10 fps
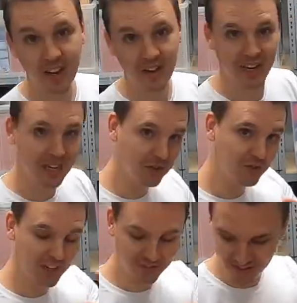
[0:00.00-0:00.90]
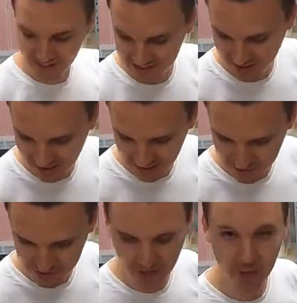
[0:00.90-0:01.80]
going out straight after this
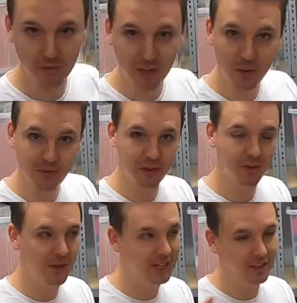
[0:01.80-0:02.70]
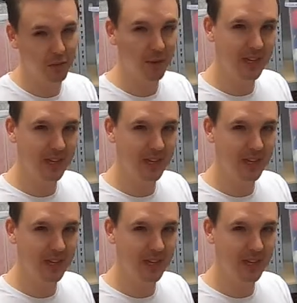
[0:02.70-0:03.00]
live, so hopefully with you end of the